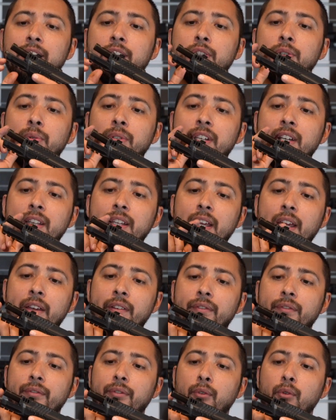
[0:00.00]
You get a
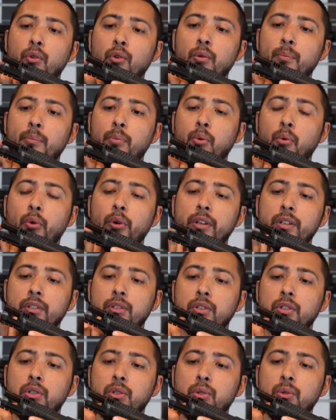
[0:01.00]

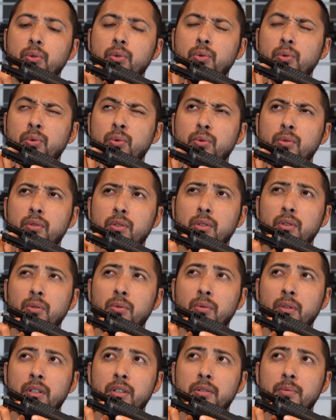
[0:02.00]

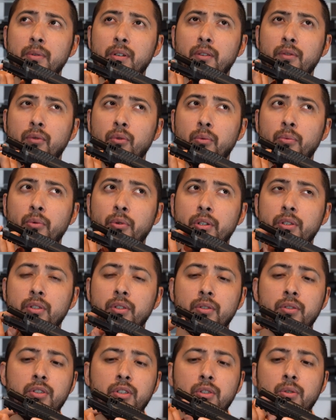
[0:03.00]
4.22 inch barrel,
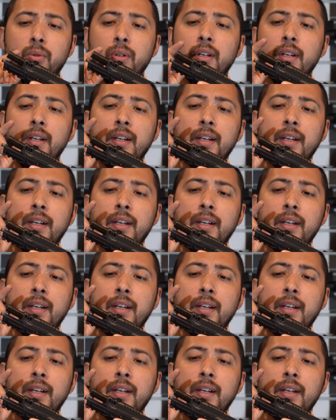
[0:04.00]
4.22.